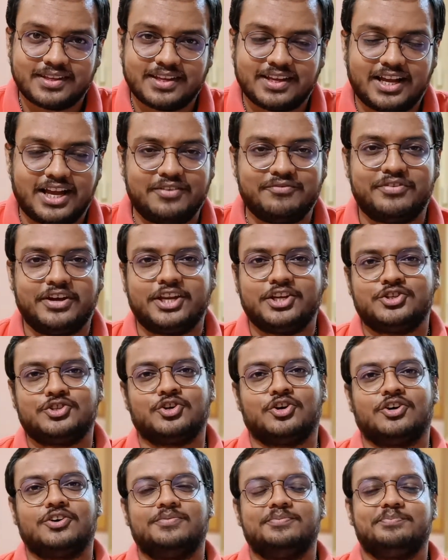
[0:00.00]
I'm very
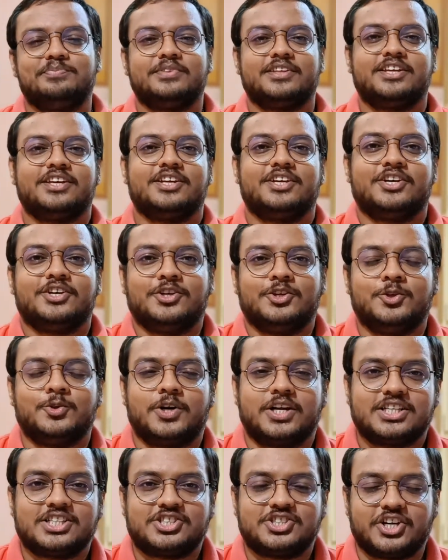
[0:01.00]
sure you
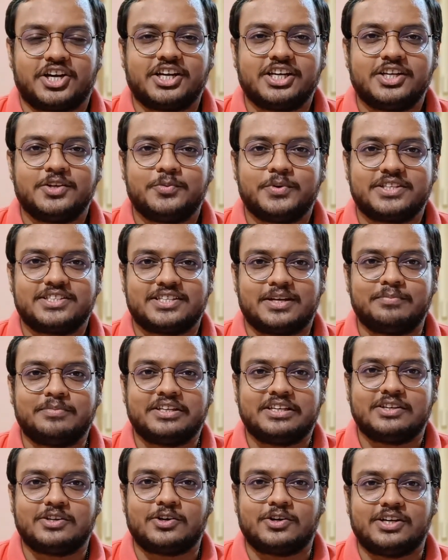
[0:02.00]
are struggling with
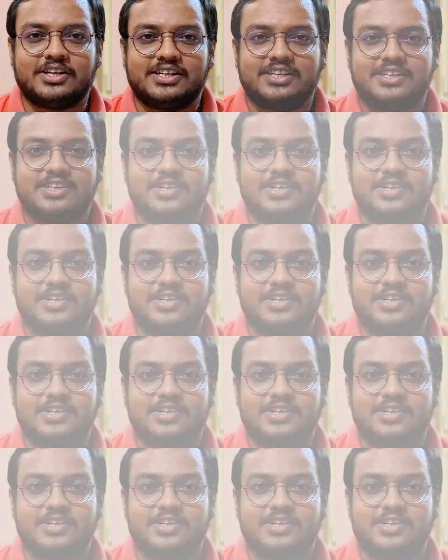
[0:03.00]
something called,